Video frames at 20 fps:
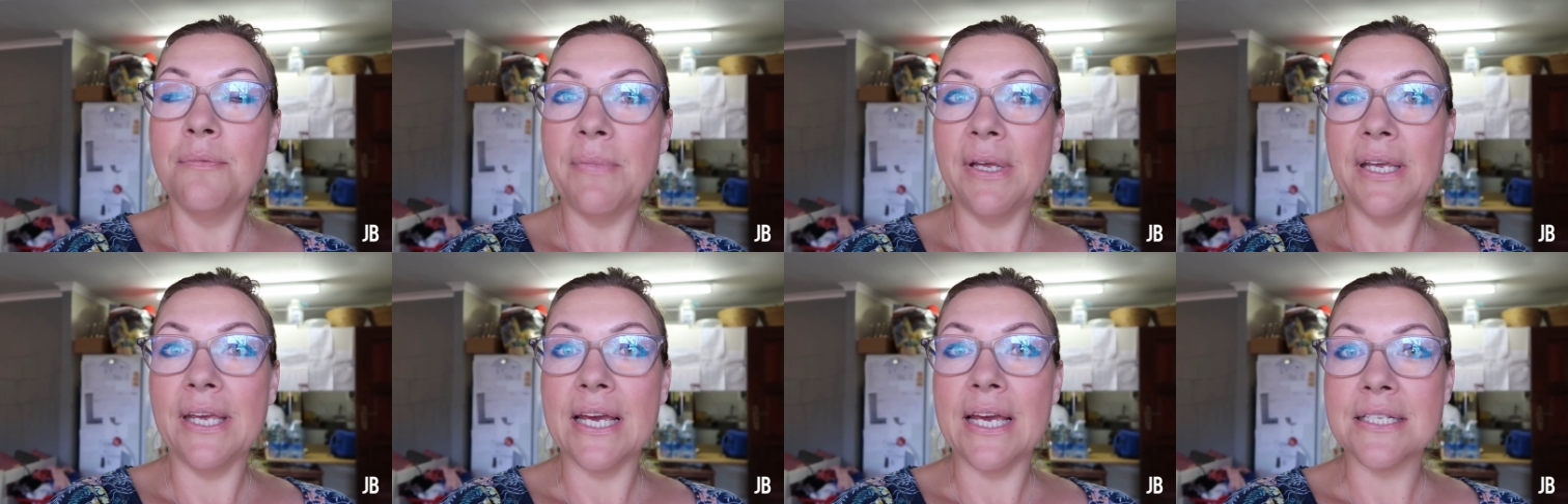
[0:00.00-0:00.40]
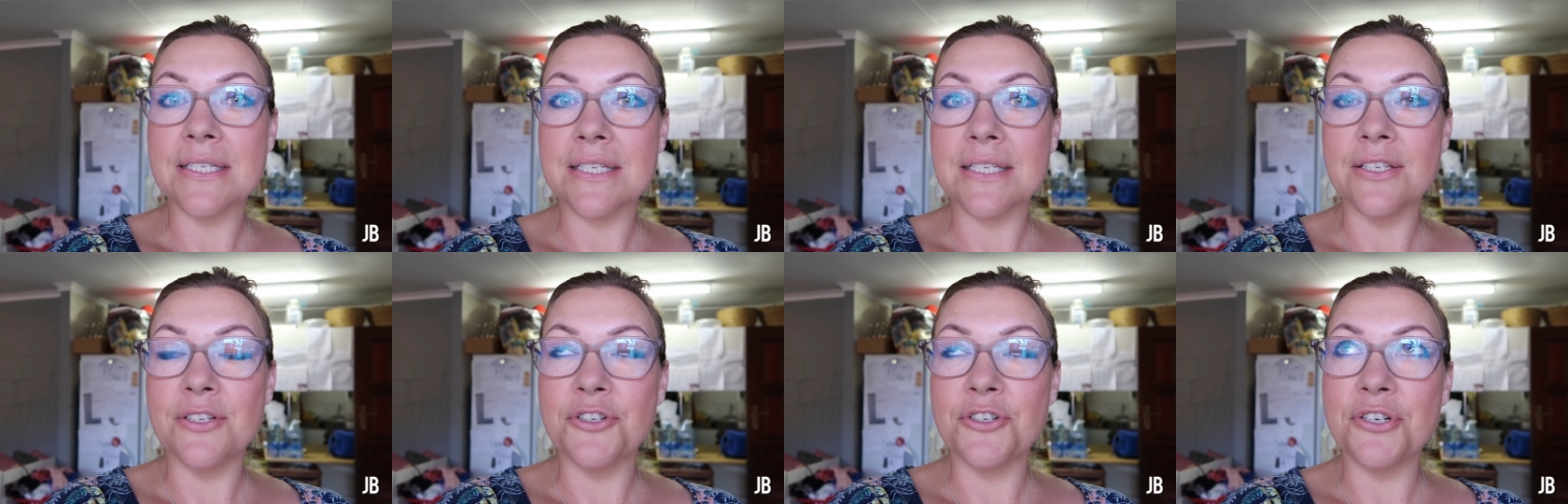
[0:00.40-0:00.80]
My
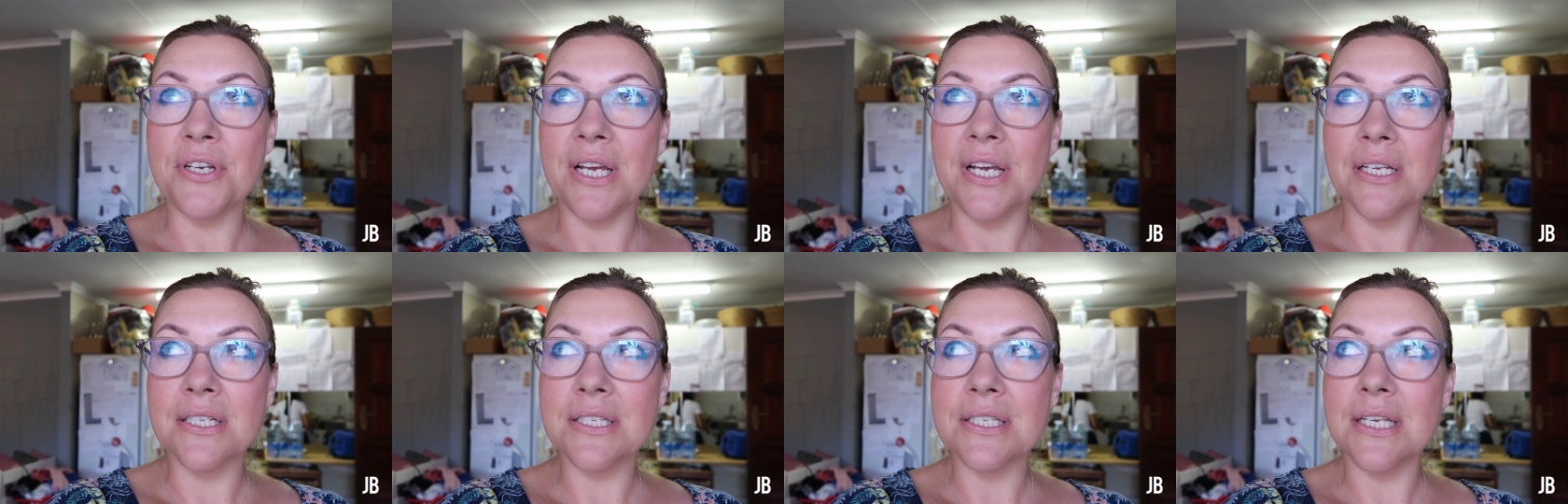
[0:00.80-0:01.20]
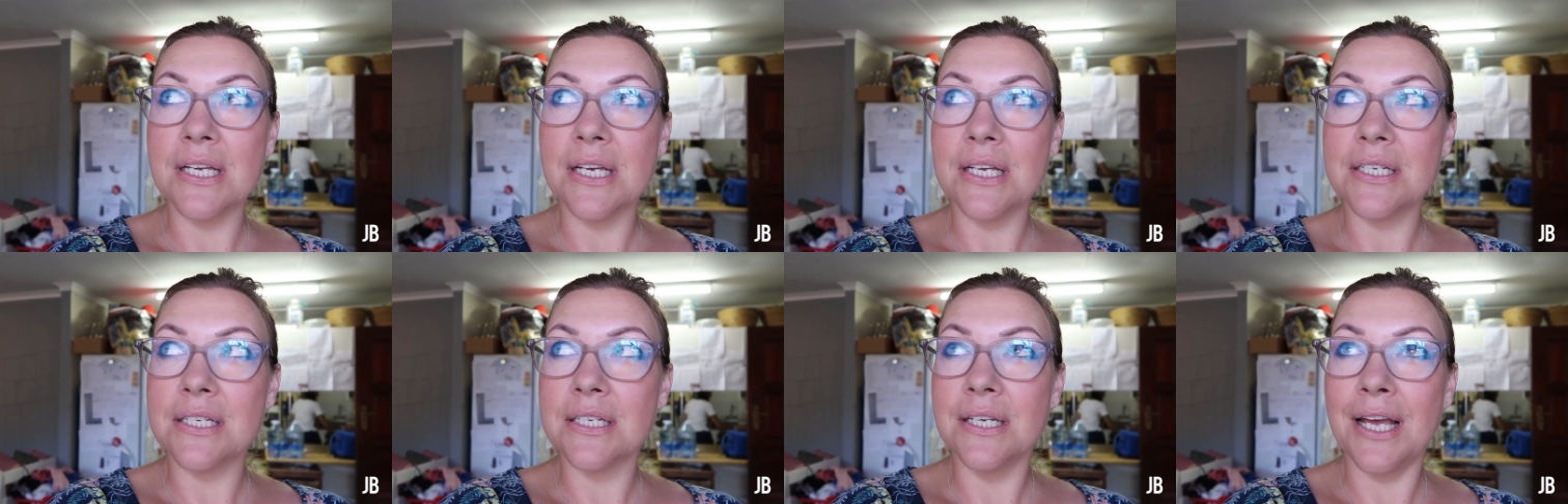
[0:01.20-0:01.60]
cat's in the tree
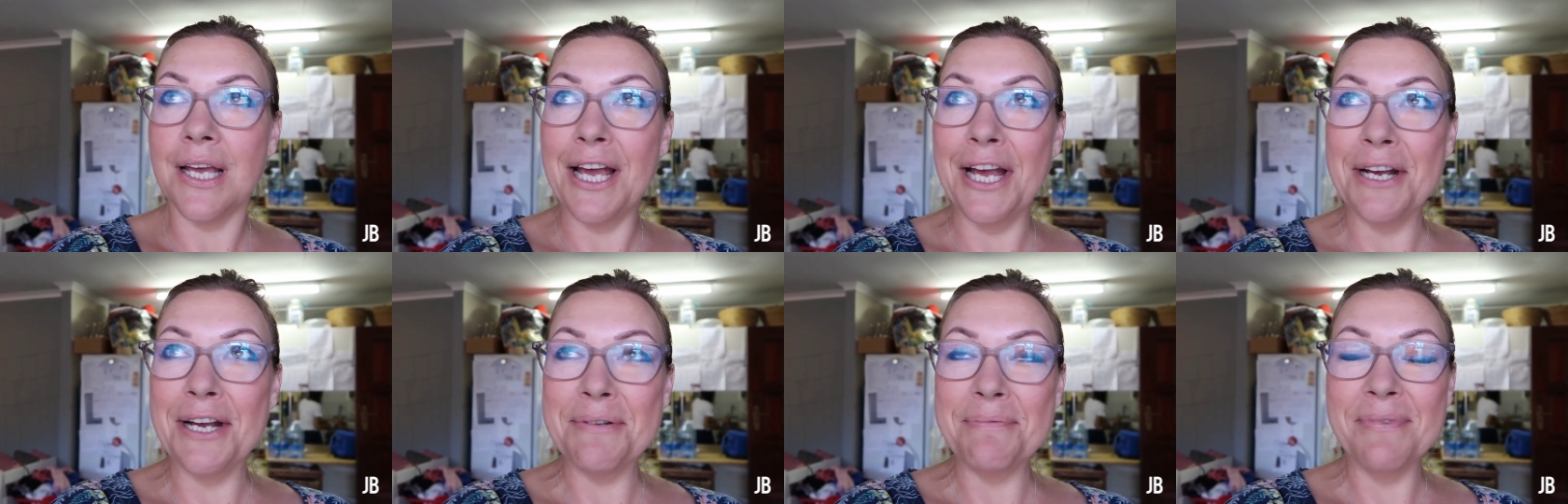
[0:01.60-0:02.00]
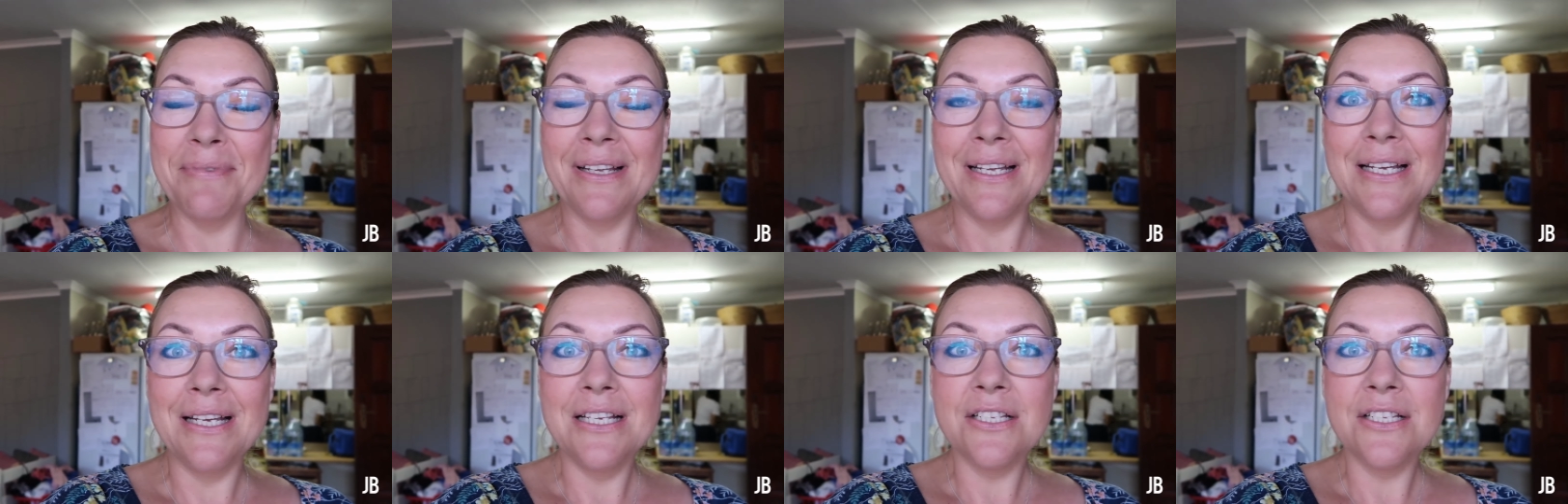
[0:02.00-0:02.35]
outside. Um,